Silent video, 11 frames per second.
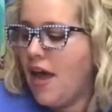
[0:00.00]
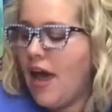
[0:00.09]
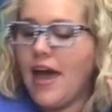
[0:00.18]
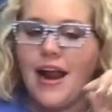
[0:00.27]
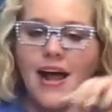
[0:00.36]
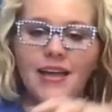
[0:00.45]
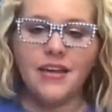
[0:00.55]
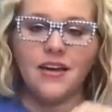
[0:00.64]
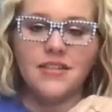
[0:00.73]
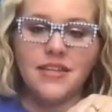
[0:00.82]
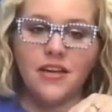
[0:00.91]
And I
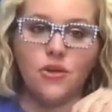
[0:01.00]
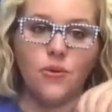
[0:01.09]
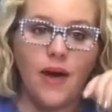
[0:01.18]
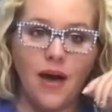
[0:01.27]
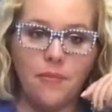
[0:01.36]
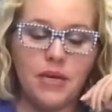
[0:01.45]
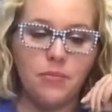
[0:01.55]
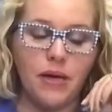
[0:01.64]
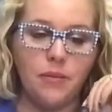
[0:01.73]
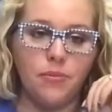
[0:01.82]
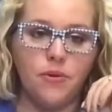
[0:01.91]
cannot tell you how many
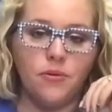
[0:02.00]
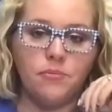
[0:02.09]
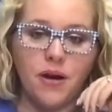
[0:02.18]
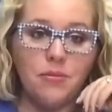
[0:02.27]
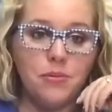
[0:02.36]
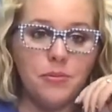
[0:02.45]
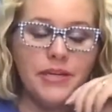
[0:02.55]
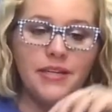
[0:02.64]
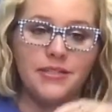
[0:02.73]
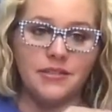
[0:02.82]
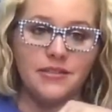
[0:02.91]
people, probably a,